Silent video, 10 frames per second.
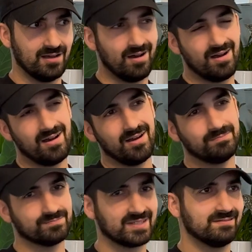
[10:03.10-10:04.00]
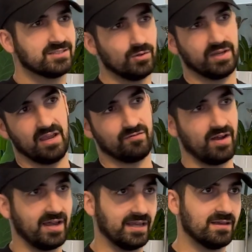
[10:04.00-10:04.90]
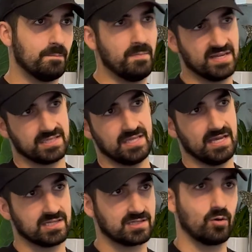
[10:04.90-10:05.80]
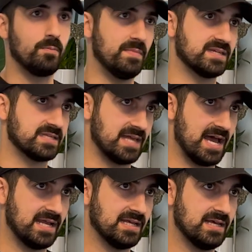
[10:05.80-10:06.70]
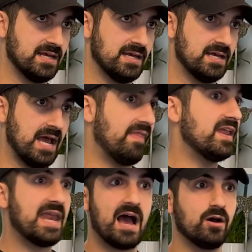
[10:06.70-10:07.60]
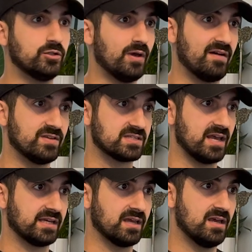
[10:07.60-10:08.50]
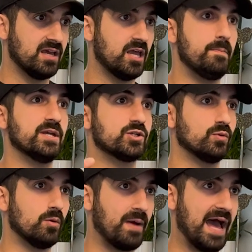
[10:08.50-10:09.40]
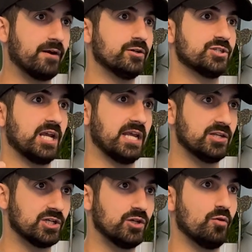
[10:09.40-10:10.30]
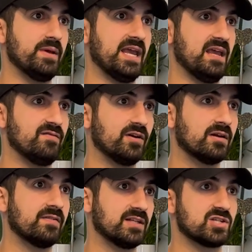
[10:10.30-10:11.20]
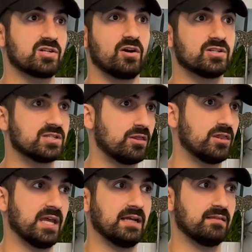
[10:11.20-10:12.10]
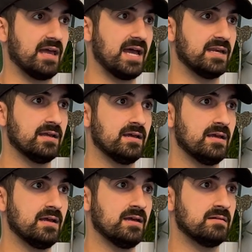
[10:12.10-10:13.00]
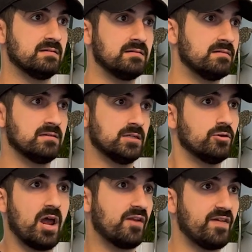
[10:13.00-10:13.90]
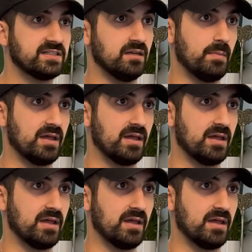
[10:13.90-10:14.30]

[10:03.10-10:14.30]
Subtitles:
It's okay if I miss this or miss that. And then now you have this like habitual pattern change in your behavior that starts to think that you're not affected by